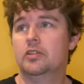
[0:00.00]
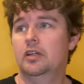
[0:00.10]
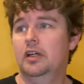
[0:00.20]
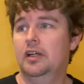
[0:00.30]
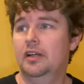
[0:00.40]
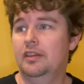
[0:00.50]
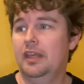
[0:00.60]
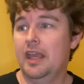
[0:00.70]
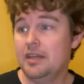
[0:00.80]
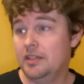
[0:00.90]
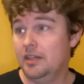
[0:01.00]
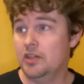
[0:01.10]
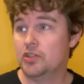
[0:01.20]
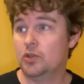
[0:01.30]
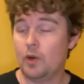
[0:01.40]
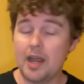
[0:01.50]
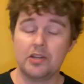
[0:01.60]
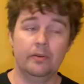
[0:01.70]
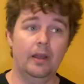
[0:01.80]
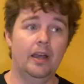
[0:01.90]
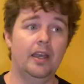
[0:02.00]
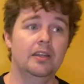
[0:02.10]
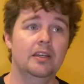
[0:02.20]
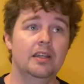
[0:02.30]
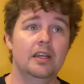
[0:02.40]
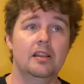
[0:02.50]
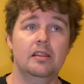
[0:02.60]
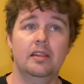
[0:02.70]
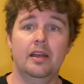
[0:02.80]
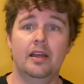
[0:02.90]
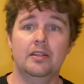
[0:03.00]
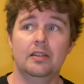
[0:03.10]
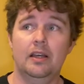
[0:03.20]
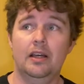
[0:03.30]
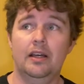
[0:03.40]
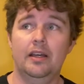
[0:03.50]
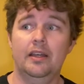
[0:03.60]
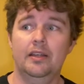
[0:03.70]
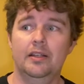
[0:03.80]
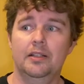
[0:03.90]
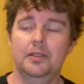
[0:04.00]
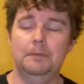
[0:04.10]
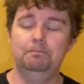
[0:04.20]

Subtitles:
the 18-inch crash ride that that